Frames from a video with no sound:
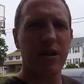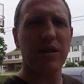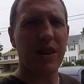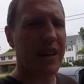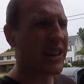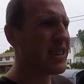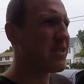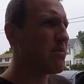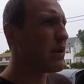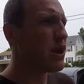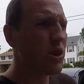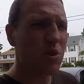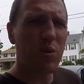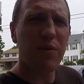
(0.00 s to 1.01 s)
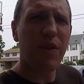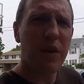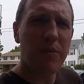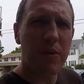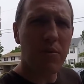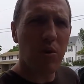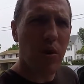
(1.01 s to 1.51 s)
I think it's blue if I
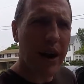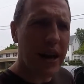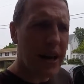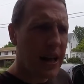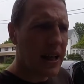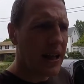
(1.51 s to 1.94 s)
remember right.